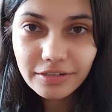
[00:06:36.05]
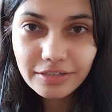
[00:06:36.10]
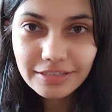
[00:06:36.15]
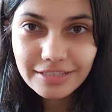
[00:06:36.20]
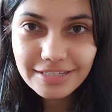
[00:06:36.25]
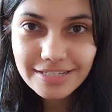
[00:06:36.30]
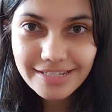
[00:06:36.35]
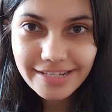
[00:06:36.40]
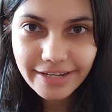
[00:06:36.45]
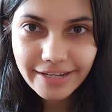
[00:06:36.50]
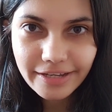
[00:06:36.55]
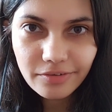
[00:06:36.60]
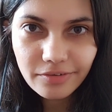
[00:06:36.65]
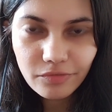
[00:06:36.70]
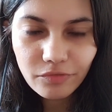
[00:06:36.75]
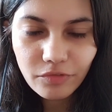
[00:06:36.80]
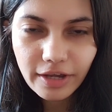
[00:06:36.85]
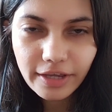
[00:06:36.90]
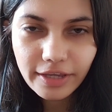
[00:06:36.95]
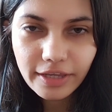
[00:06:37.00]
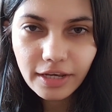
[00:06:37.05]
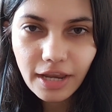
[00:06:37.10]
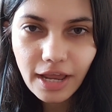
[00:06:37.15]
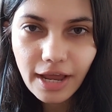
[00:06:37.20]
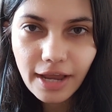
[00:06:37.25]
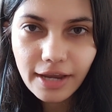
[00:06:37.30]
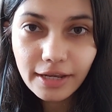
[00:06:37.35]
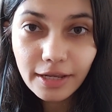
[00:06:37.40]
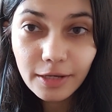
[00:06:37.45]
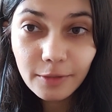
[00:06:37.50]
We are in the second
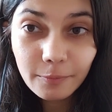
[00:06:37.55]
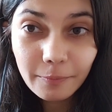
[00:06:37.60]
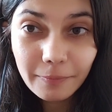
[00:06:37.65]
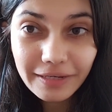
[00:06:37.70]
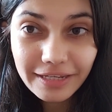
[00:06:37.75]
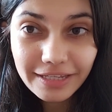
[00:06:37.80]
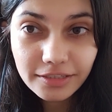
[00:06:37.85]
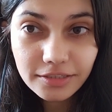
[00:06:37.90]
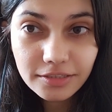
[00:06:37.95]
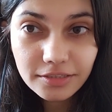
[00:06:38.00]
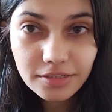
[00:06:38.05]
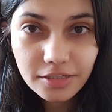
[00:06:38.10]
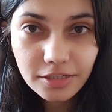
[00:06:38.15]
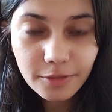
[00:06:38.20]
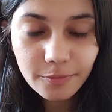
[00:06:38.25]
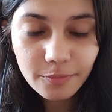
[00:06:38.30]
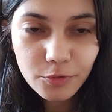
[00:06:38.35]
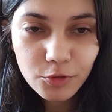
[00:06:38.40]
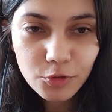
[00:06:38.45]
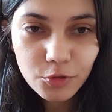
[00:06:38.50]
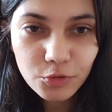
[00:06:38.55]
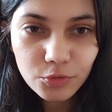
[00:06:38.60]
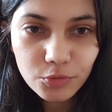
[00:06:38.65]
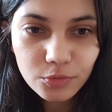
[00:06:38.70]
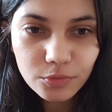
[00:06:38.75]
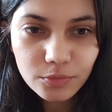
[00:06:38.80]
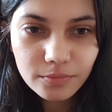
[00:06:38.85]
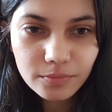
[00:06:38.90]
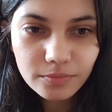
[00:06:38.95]
file and I'll play the clip to you.